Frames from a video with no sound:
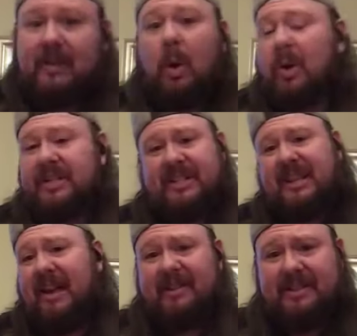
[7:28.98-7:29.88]
Or just
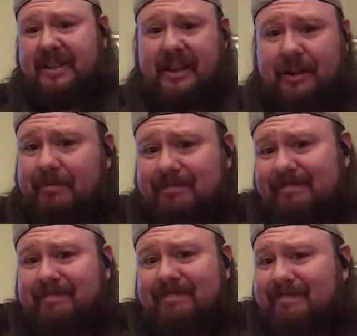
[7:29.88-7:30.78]
count as you go.
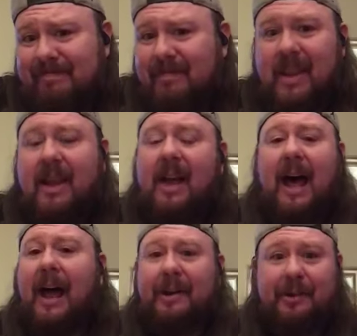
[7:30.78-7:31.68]

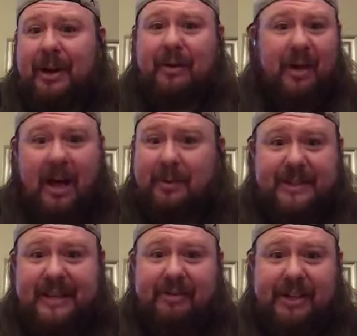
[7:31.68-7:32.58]
I don't know. I was
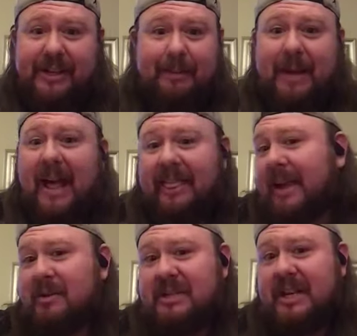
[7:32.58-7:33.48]
never good at math.
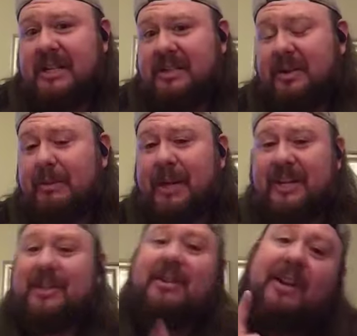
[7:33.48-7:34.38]
I was a history
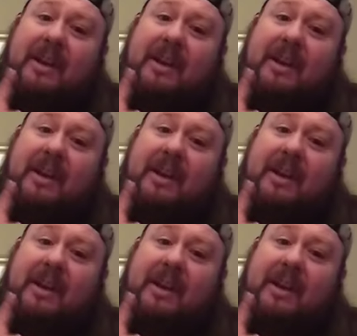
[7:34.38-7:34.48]
major.